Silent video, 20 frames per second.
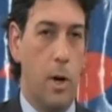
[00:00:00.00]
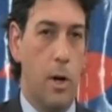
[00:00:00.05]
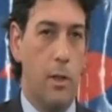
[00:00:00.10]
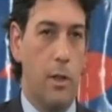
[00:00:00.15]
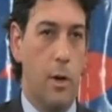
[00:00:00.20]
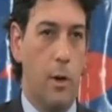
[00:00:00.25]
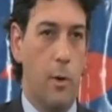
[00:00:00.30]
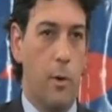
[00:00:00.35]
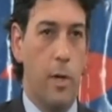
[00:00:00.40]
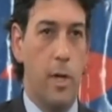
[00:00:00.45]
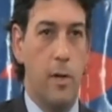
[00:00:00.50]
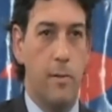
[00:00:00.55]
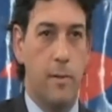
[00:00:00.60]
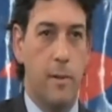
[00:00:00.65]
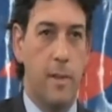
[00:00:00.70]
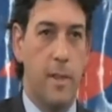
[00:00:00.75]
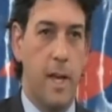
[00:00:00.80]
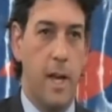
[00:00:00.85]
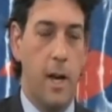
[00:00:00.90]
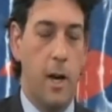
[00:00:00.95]
Although,
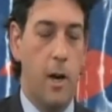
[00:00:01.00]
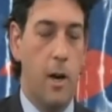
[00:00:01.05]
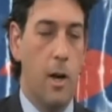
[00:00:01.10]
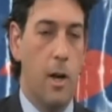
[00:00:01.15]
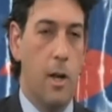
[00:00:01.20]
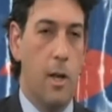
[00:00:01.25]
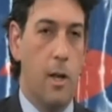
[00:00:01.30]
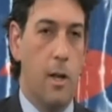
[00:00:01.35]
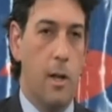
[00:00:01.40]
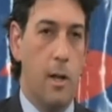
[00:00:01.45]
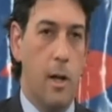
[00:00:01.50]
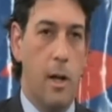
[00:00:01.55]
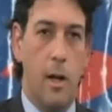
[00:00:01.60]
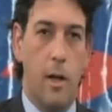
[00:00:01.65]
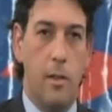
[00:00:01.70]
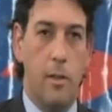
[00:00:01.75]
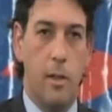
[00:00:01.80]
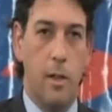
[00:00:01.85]
even there, uh,